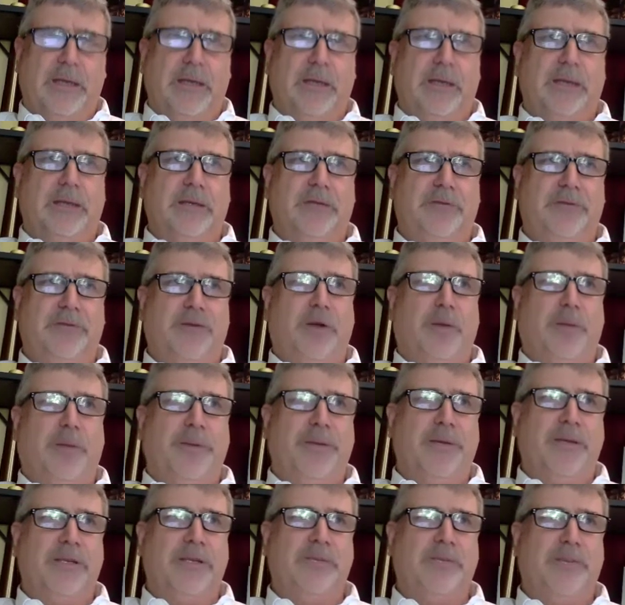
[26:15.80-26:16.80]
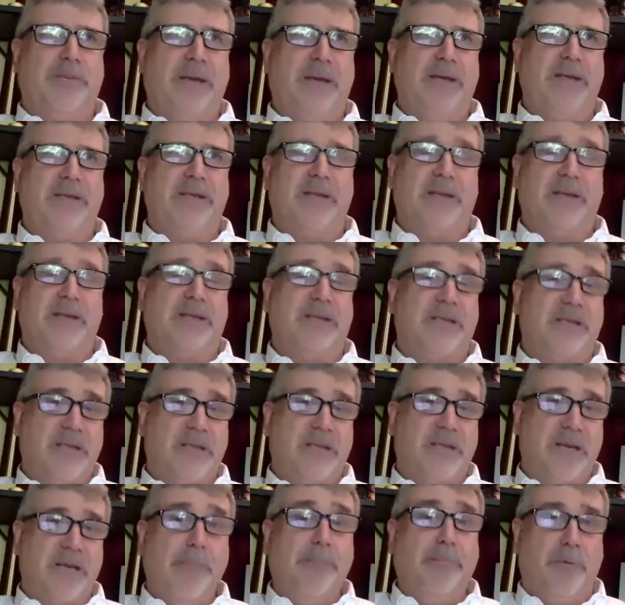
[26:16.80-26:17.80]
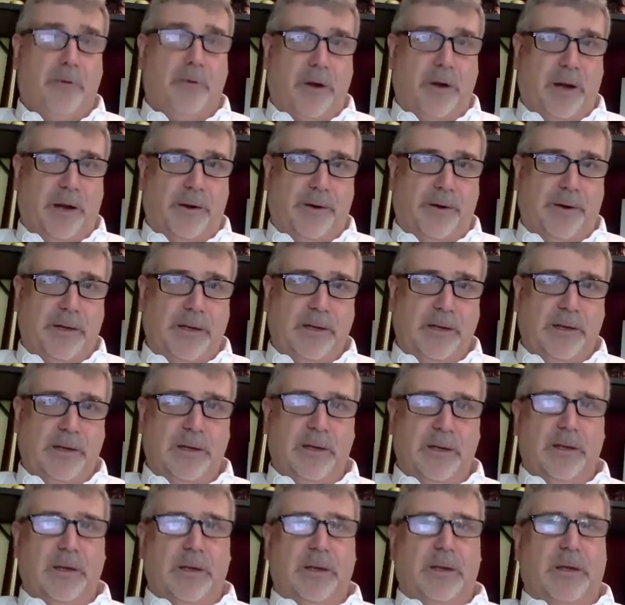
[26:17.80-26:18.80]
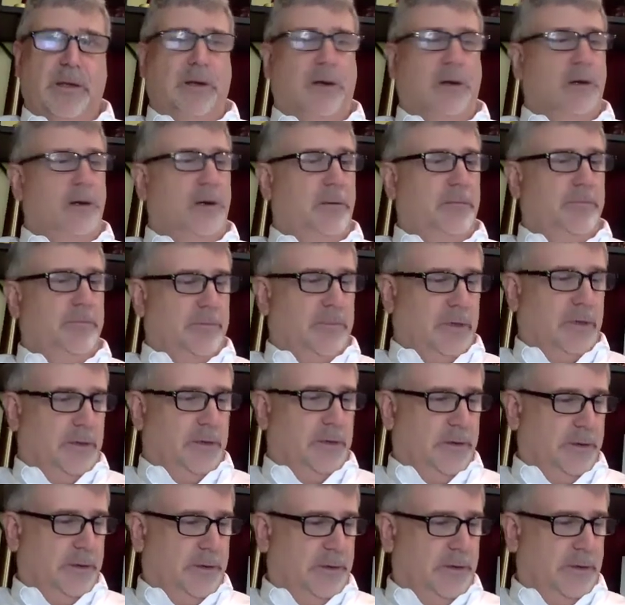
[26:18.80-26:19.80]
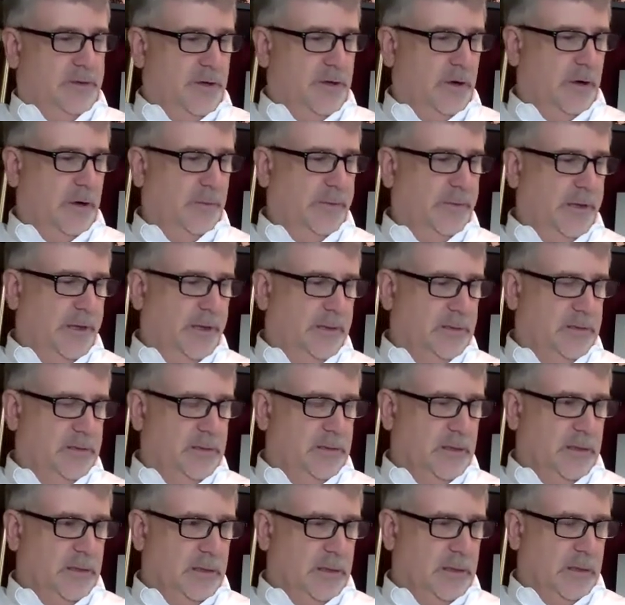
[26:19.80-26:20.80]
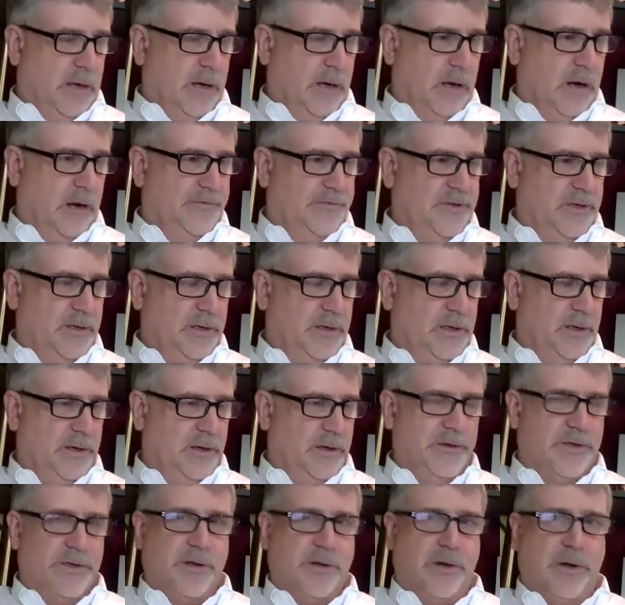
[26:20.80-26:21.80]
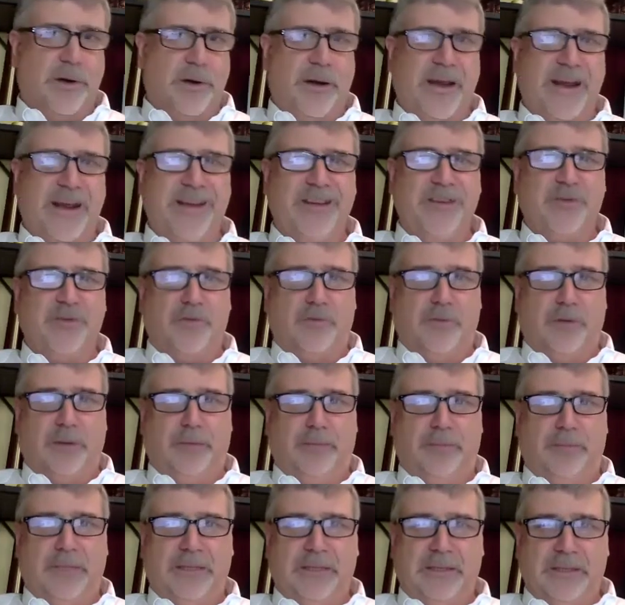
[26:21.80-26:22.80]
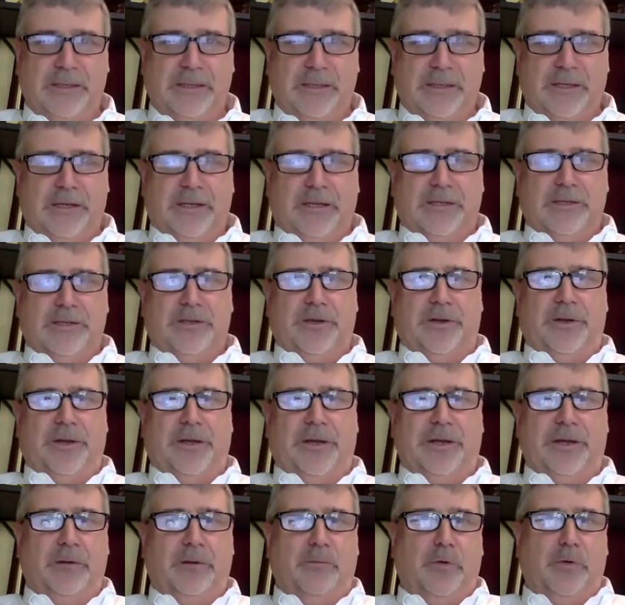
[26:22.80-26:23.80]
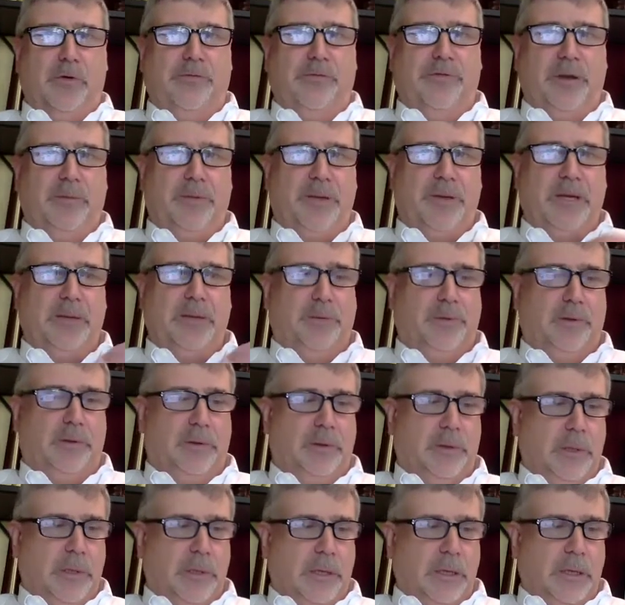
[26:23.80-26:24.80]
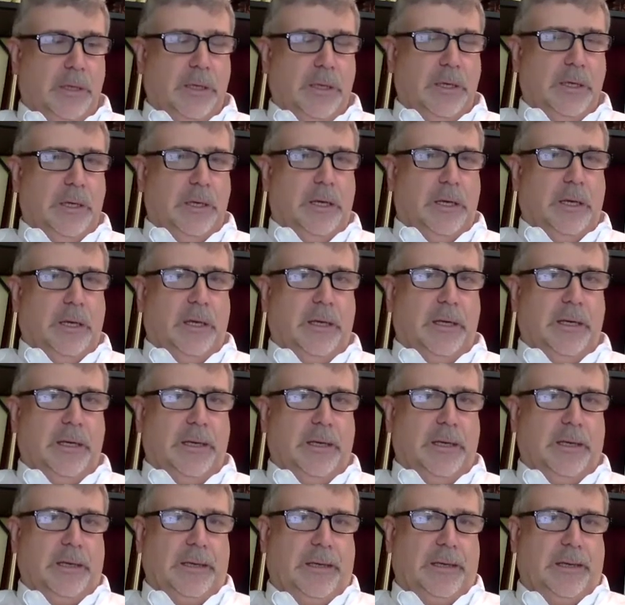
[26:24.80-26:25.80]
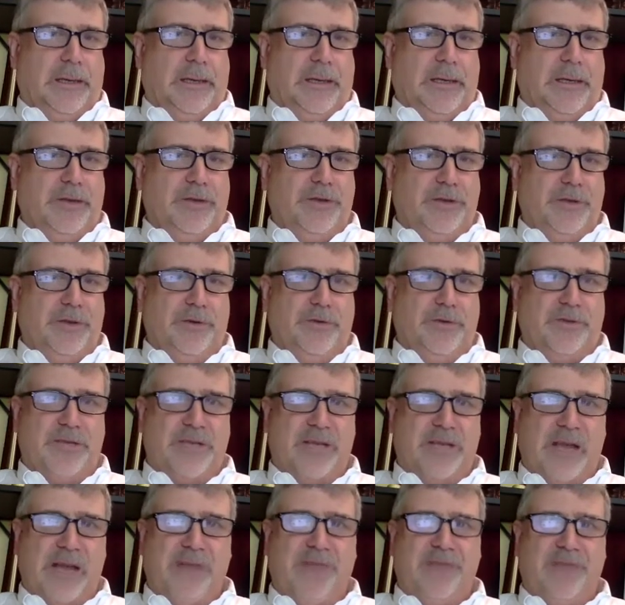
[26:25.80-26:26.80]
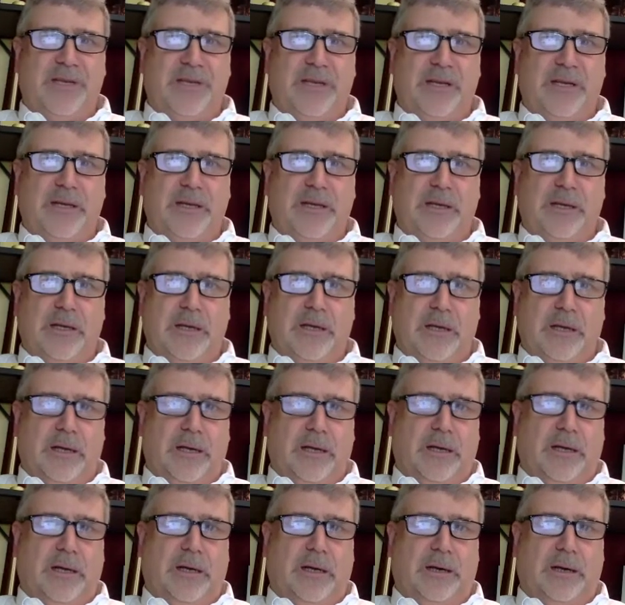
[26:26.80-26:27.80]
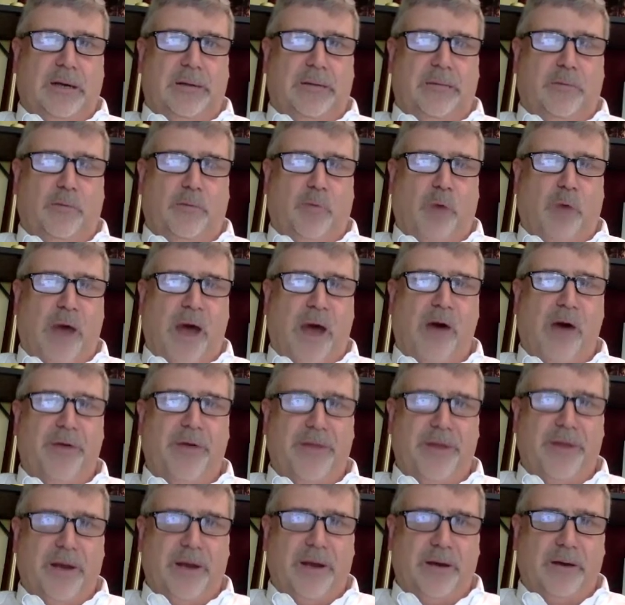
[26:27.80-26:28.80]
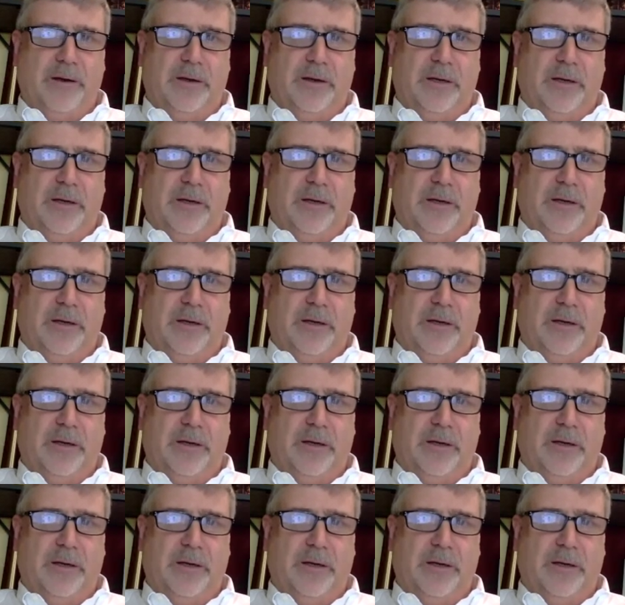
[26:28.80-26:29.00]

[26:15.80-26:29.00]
developing space that's temporary, or the term that I often hear is interim, so that you're moving people into safety while they're